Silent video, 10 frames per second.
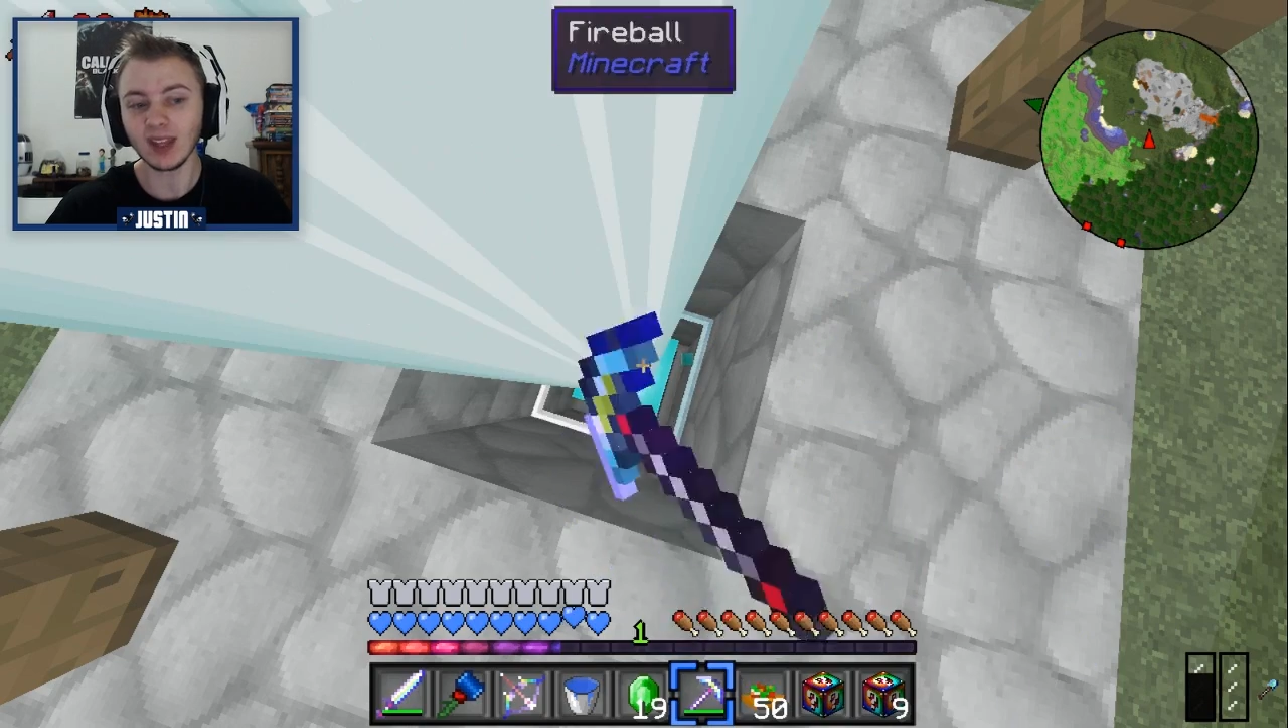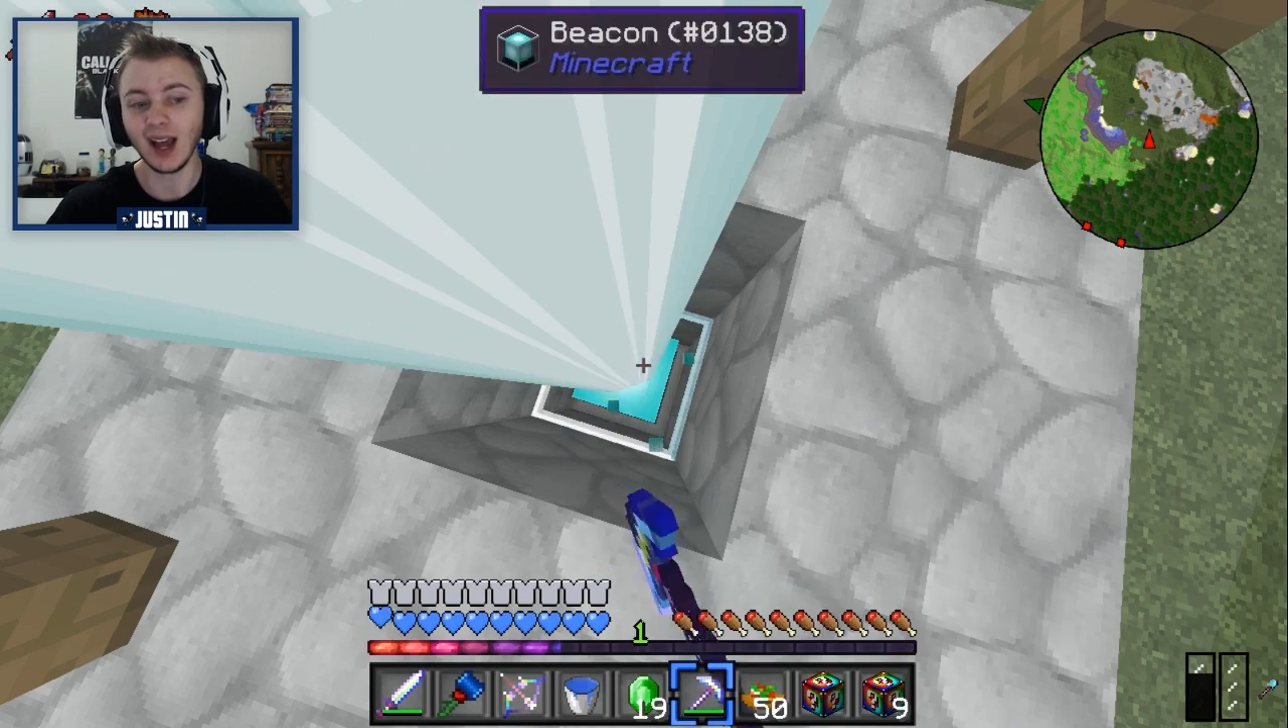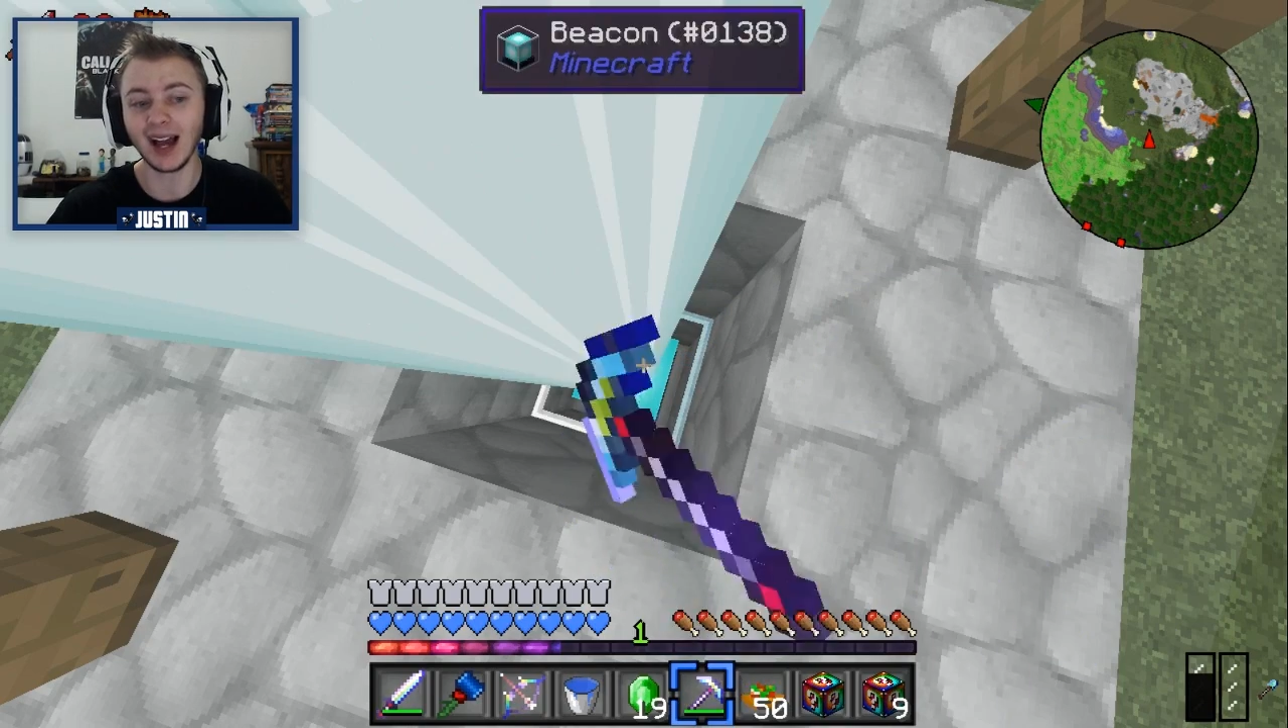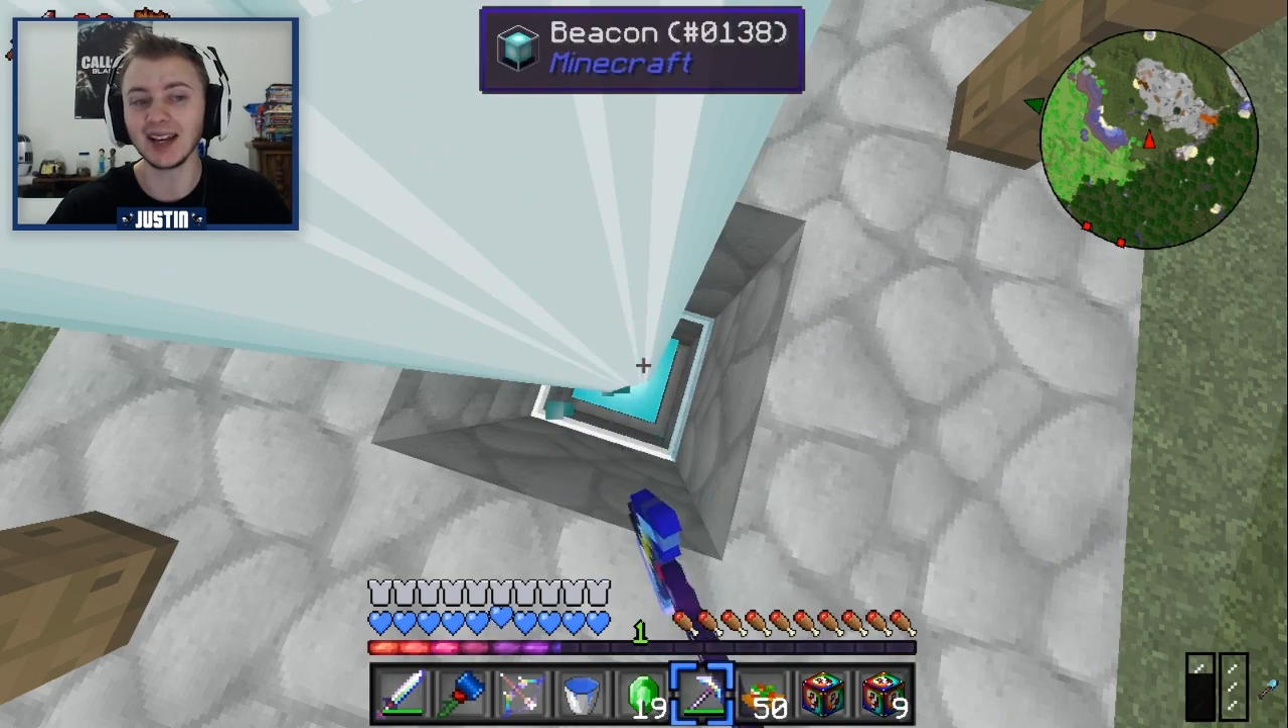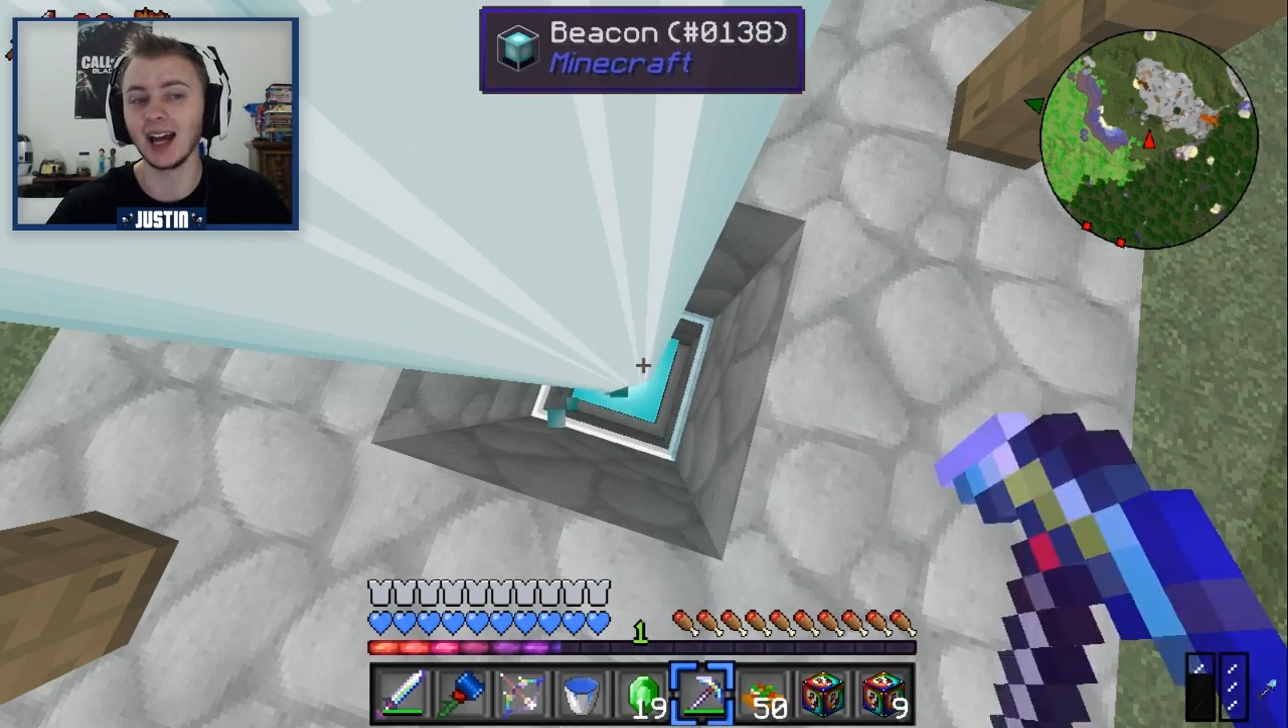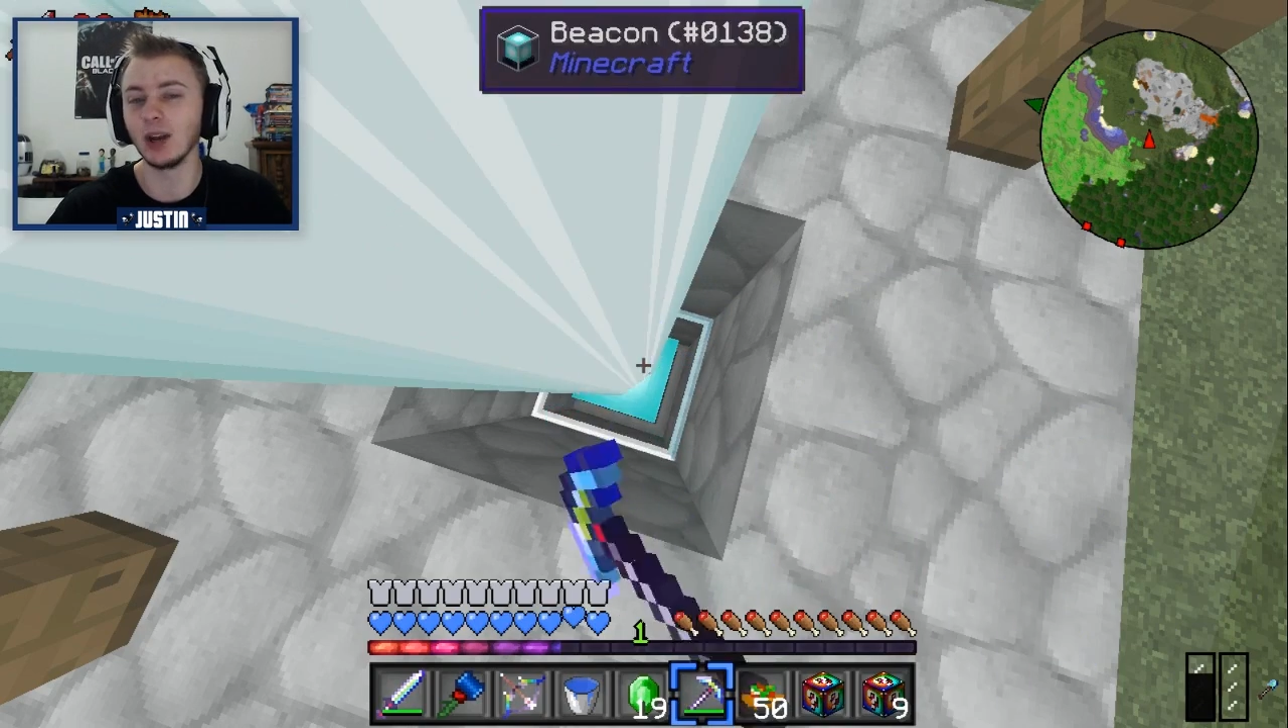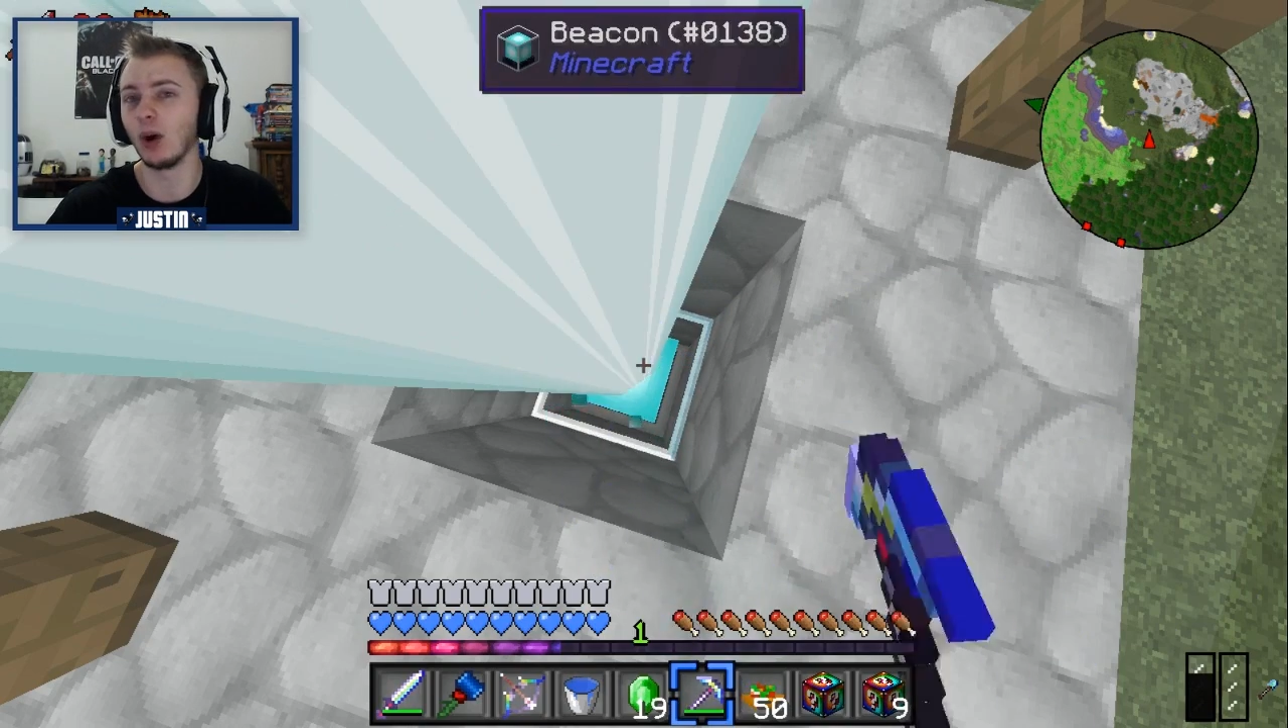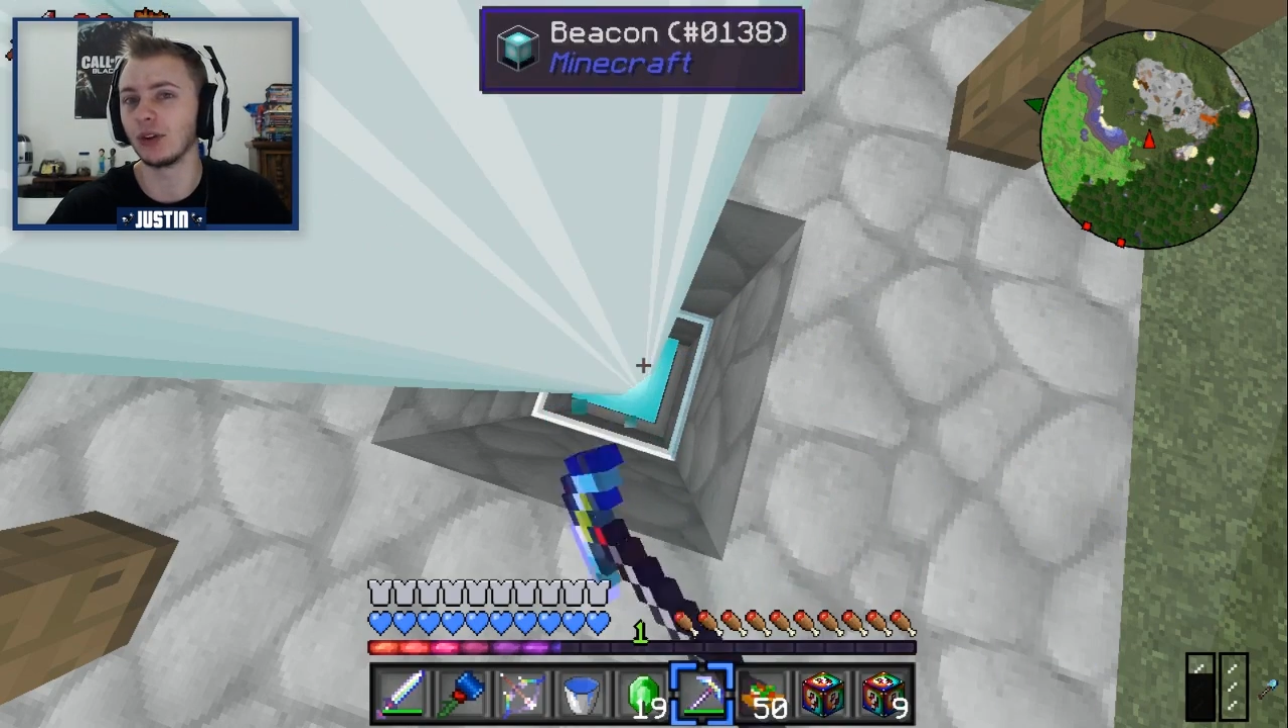I kind of want